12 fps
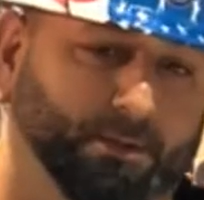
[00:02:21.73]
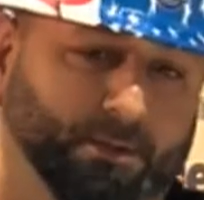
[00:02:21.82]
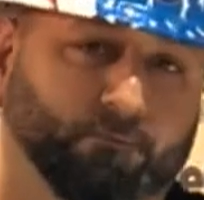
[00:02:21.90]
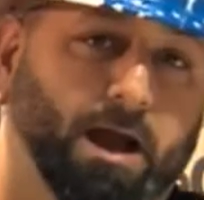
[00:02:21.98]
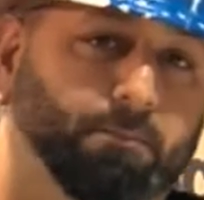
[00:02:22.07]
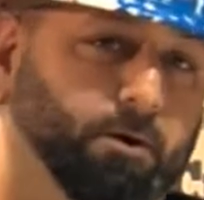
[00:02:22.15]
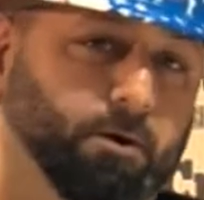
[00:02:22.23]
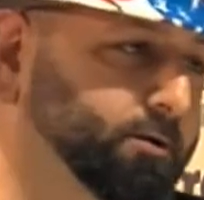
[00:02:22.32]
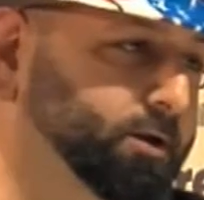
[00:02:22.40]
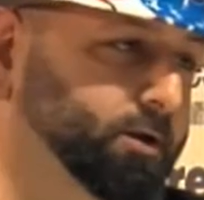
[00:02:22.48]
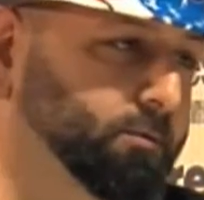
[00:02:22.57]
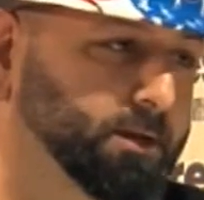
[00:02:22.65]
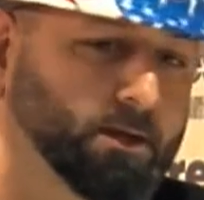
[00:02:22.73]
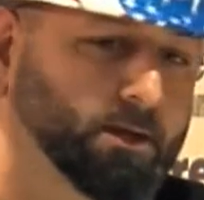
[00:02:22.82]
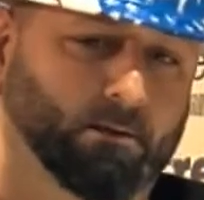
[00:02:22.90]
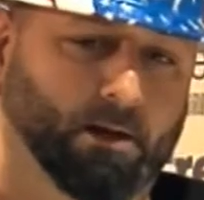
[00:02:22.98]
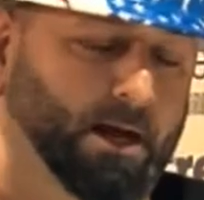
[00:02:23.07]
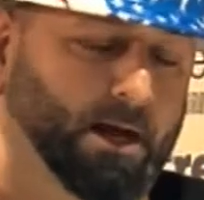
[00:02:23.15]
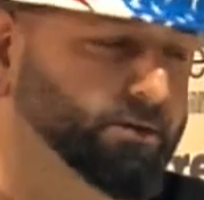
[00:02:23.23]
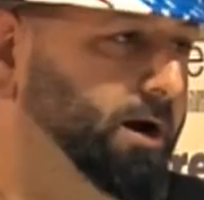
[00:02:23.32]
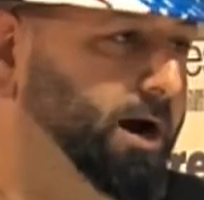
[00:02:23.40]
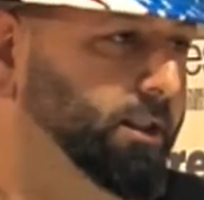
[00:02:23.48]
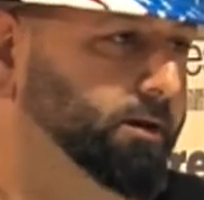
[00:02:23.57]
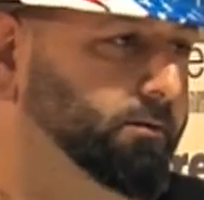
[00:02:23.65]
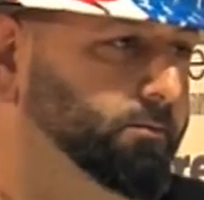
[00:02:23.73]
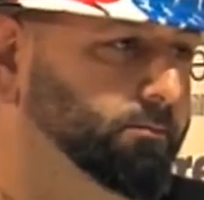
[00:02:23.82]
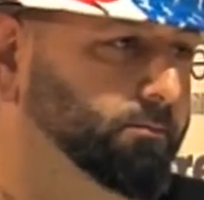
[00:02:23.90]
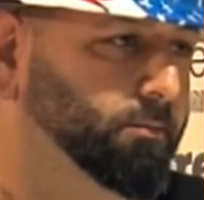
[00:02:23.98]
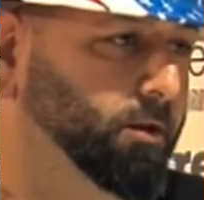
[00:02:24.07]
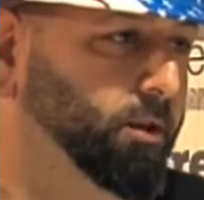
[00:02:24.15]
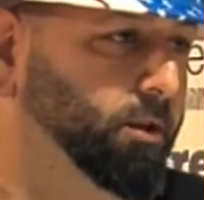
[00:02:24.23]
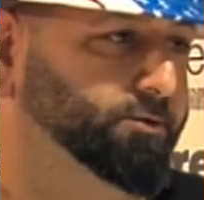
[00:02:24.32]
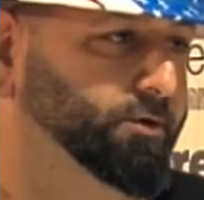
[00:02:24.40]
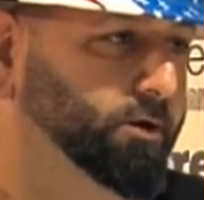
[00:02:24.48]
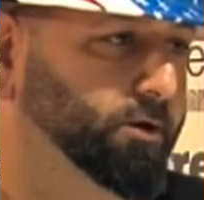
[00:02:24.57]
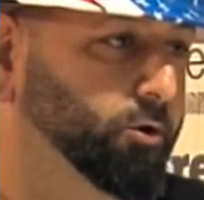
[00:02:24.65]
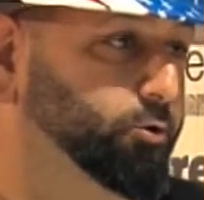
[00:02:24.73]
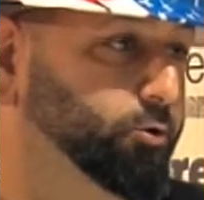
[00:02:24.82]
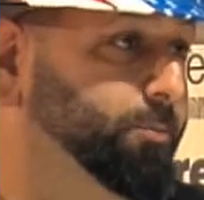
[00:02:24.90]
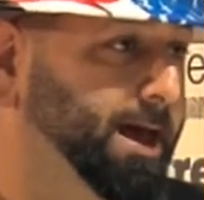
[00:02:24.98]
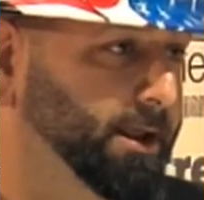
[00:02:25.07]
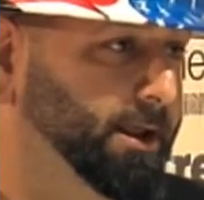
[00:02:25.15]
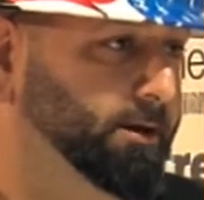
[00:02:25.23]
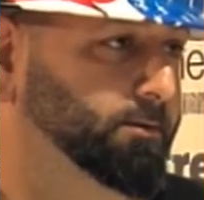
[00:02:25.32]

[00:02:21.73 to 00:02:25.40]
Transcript: But the vibrator can be hydraulic, electric, or pneumatic.